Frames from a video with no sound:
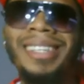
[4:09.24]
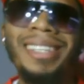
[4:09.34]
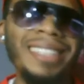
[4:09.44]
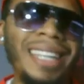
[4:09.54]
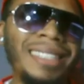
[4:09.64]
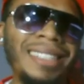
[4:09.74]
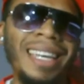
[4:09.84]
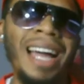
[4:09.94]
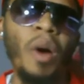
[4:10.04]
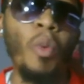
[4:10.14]
not
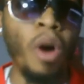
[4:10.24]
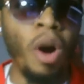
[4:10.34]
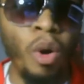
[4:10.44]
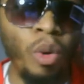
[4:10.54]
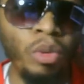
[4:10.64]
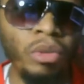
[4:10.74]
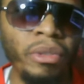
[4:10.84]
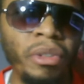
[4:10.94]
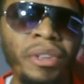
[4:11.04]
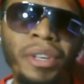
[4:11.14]
say I won't,
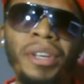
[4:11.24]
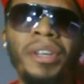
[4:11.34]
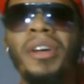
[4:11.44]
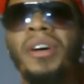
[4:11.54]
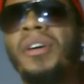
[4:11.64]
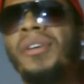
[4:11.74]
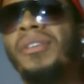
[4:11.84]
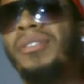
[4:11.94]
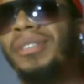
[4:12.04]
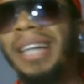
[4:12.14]
you
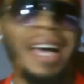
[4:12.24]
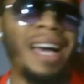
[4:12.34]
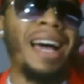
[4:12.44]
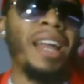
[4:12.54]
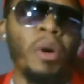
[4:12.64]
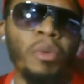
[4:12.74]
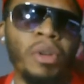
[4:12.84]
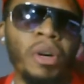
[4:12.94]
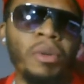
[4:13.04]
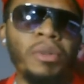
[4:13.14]
know. I don't
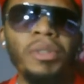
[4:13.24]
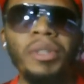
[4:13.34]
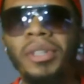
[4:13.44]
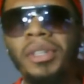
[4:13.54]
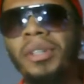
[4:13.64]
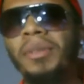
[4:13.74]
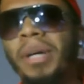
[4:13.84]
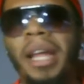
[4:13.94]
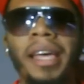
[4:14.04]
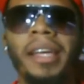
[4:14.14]
know,
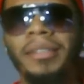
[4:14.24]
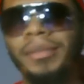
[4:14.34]
but hey,